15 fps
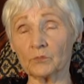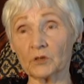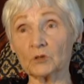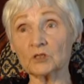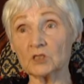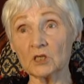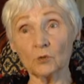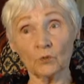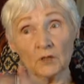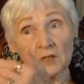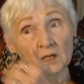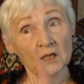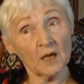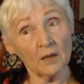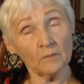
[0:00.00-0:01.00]
because when
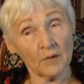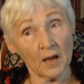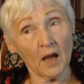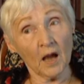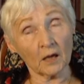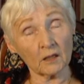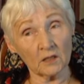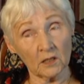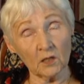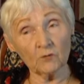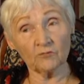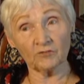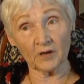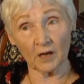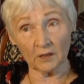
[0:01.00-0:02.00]
he came back, he
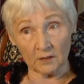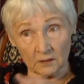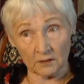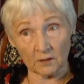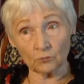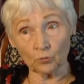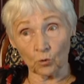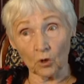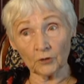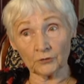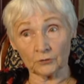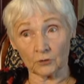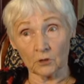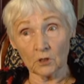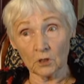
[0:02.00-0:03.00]
fell in that
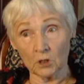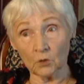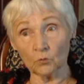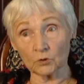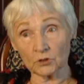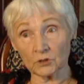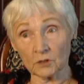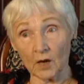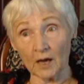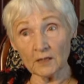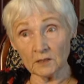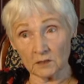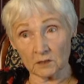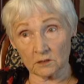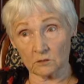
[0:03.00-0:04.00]
water. He was
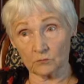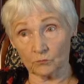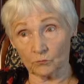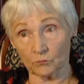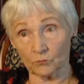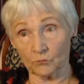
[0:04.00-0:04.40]
iced.